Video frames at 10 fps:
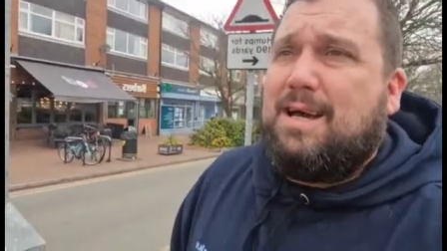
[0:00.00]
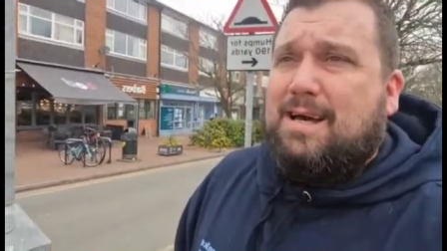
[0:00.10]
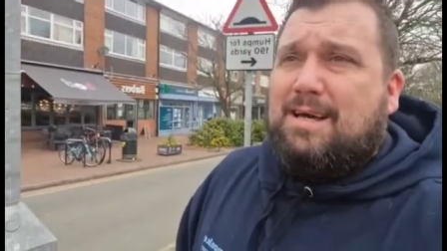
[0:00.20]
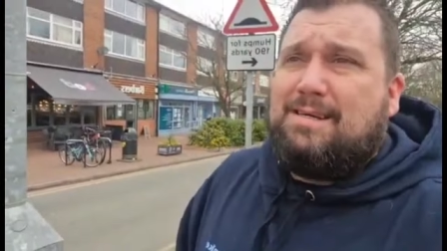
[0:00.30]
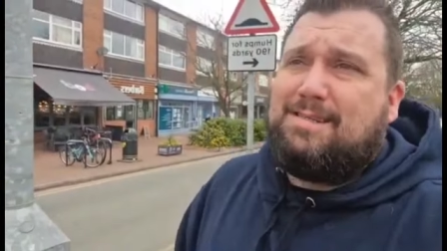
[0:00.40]

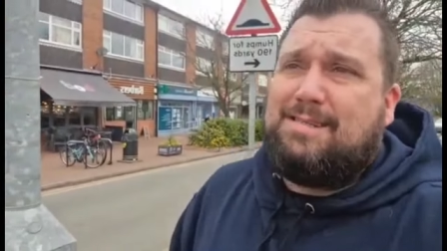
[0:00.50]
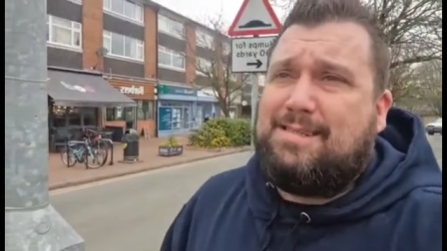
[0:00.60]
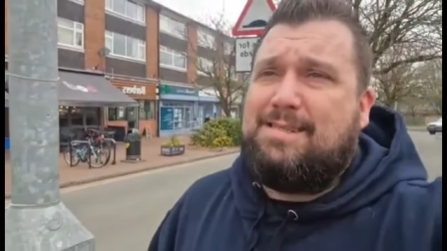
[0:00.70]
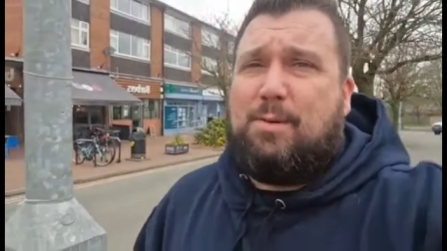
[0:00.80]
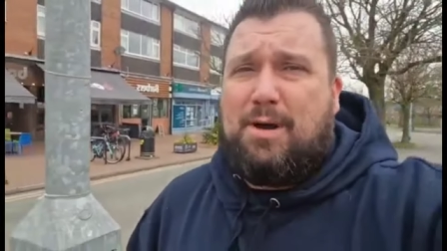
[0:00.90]
uh,
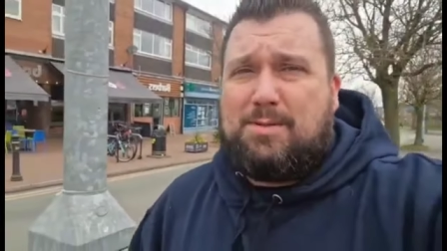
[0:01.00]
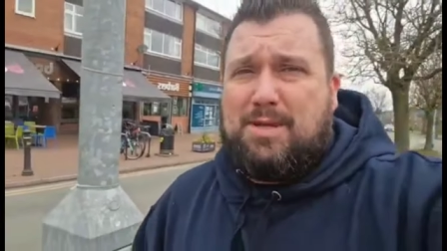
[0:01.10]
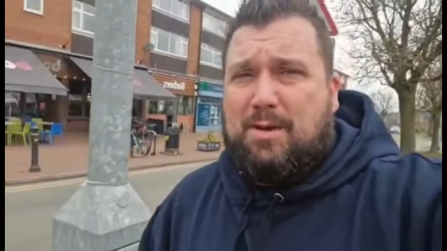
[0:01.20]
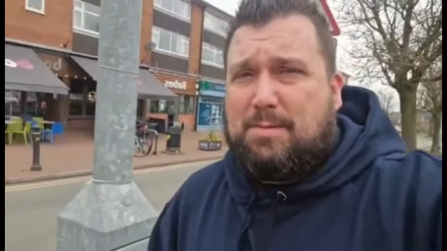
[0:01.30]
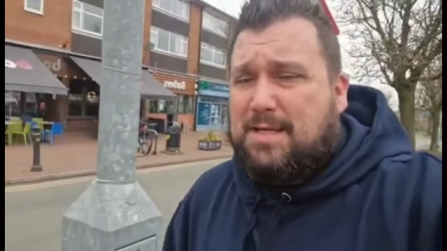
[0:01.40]
welcome
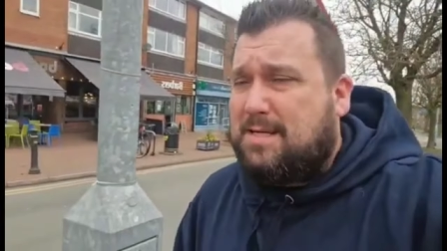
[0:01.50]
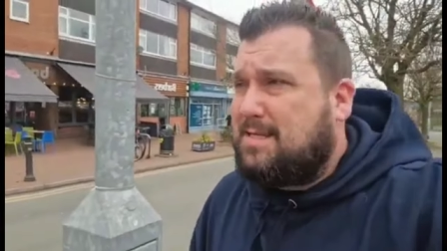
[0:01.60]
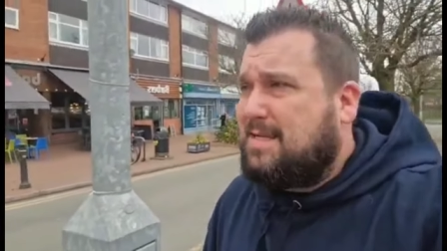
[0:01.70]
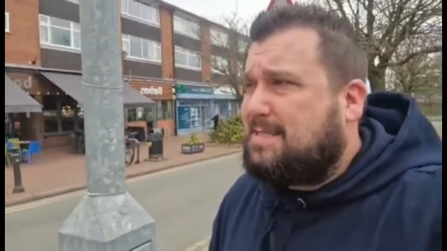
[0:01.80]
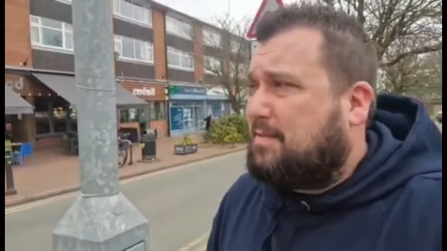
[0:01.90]
to another episode.
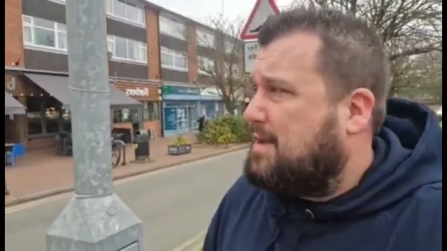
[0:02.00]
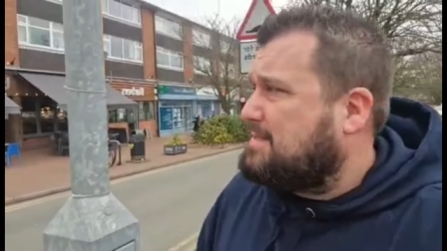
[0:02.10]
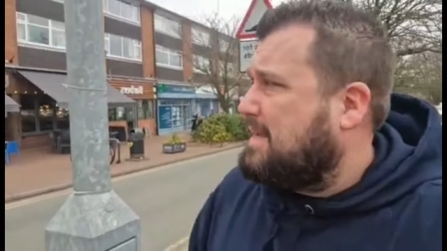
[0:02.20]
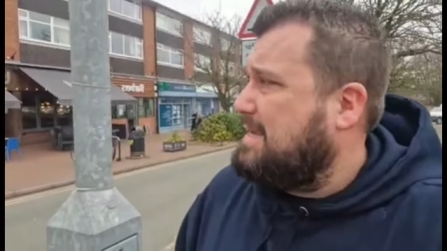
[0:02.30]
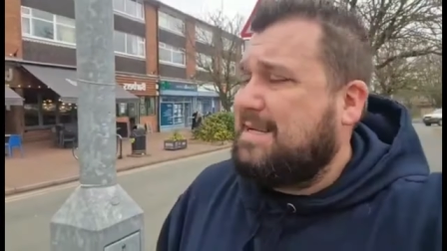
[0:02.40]
It's a
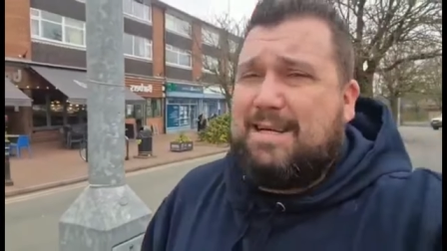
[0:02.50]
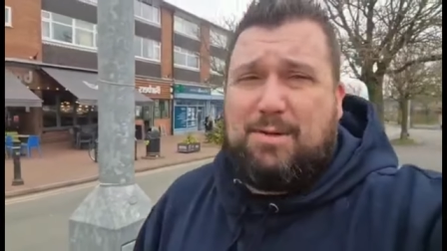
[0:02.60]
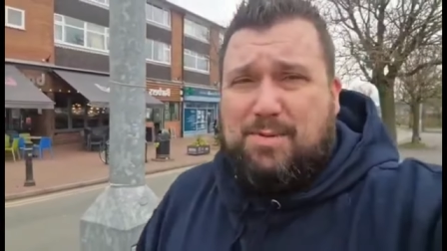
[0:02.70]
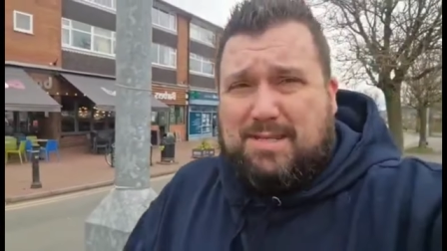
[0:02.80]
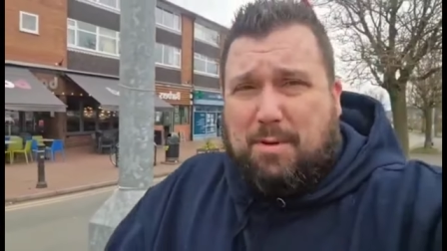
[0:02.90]
Thursday,
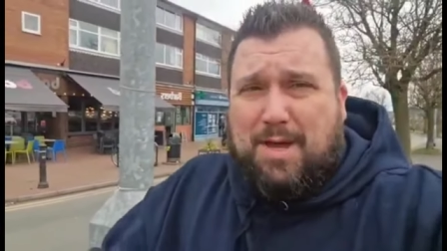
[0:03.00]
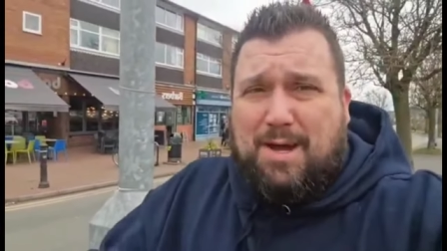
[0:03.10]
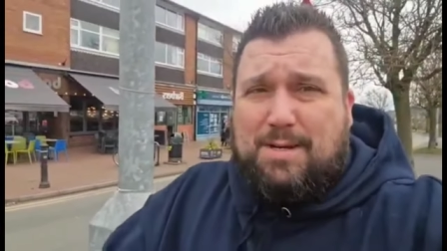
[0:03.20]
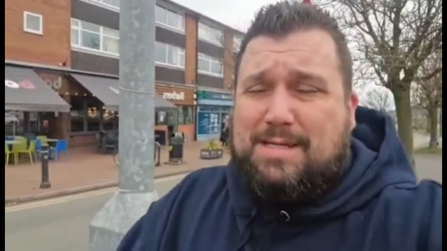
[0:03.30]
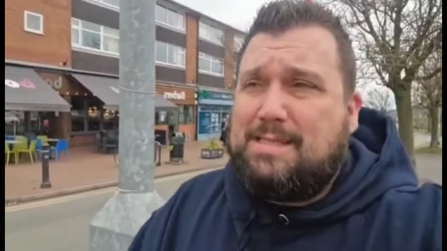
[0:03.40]
which means I'm on my
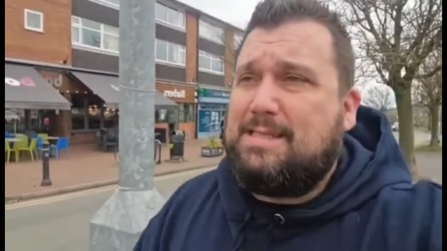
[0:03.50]
own.